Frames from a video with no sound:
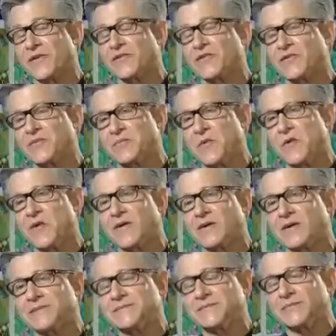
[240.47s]

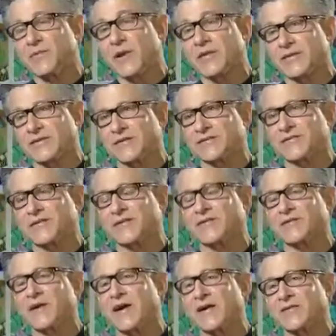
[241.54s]
small relative to the
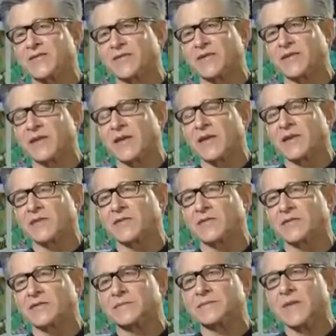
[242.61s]
size of the cancer.